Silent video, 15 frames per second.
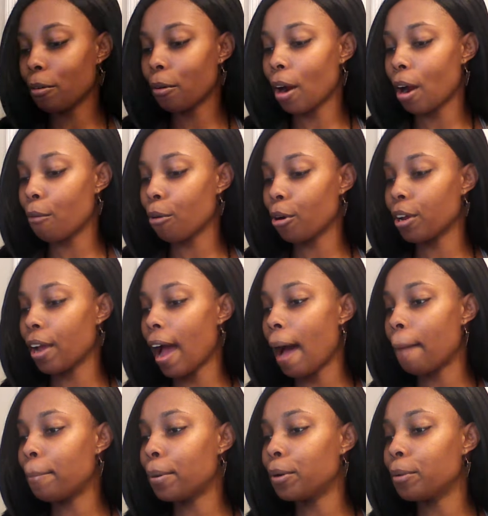Crown Royal
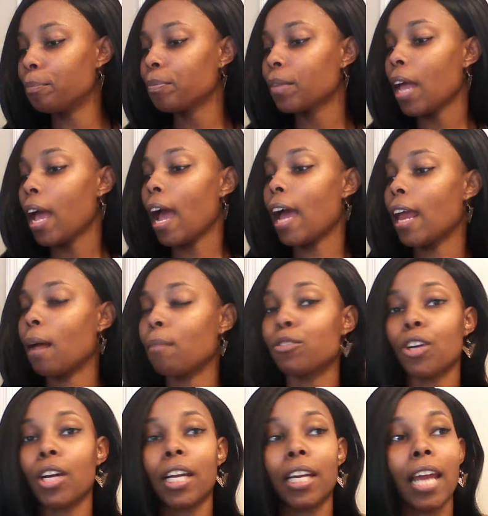Apple. And I'm
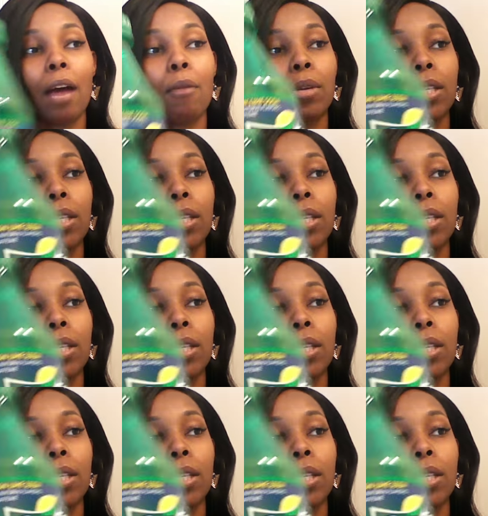drinking that